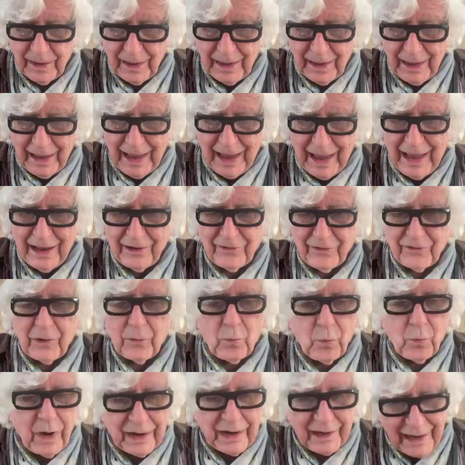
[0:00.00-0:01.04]
And
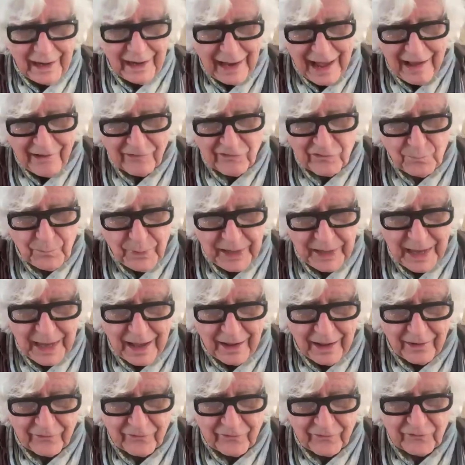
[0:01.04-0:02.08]
one last
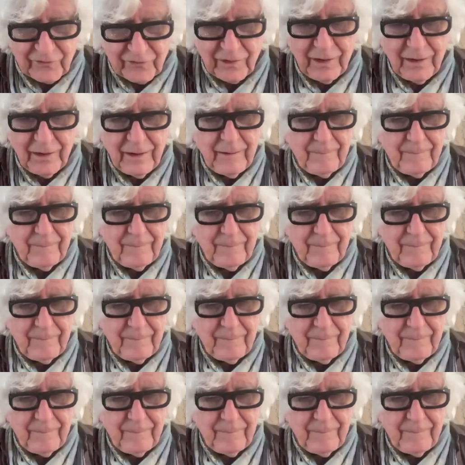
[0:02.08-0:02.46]
PS,